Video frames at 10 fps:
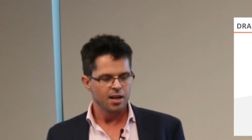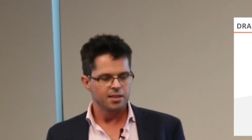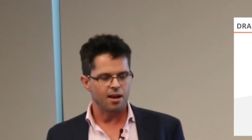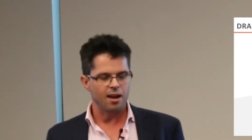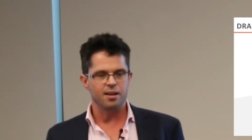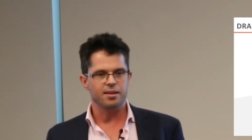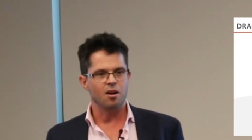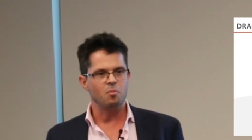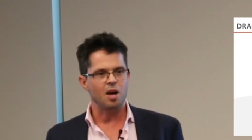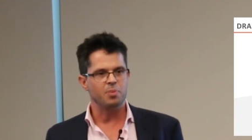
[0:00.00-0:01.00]
So,
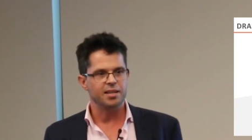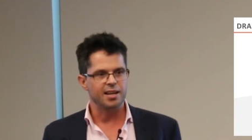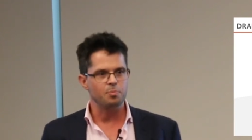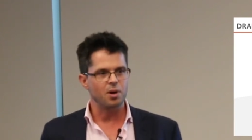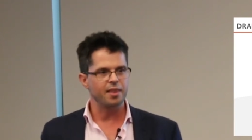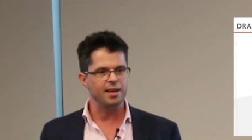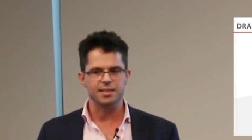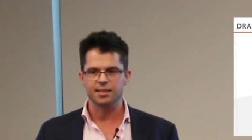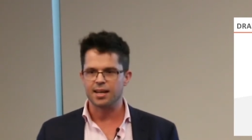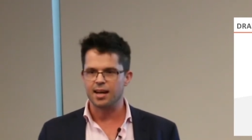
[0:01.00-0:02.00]
it might be a death by
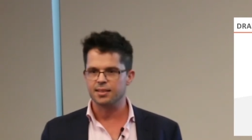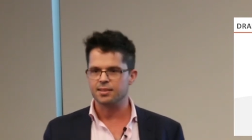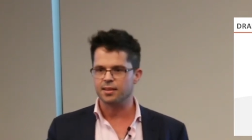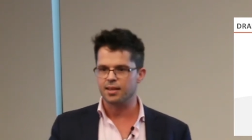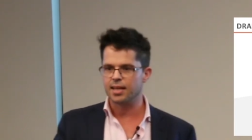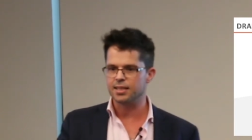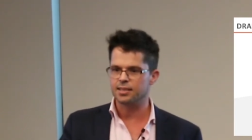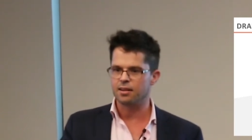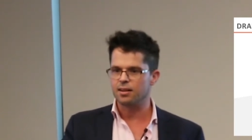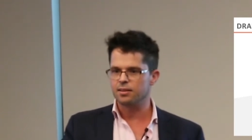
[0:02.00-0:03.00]
1,000 cuts to
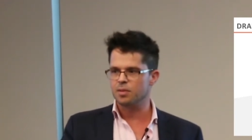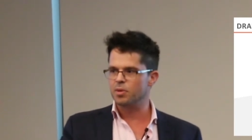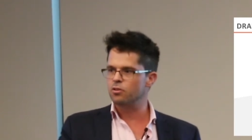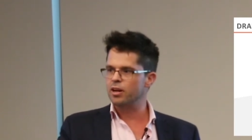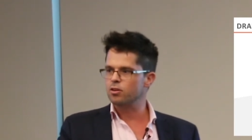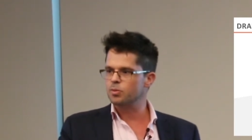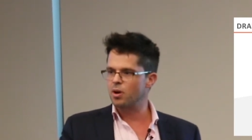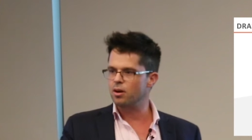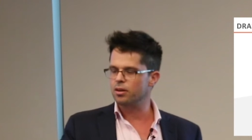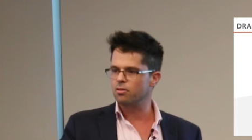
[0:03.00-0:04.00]
these, limited recourse
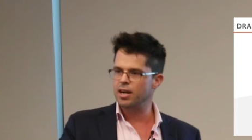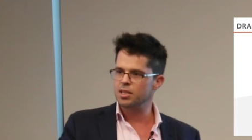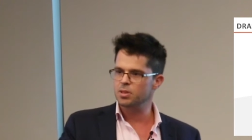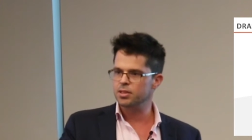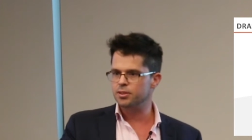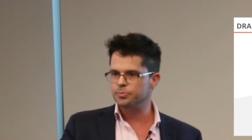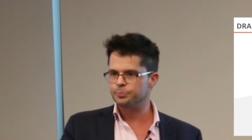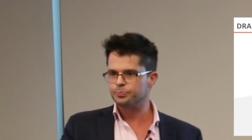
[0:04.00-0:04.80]
borrowing arrangements.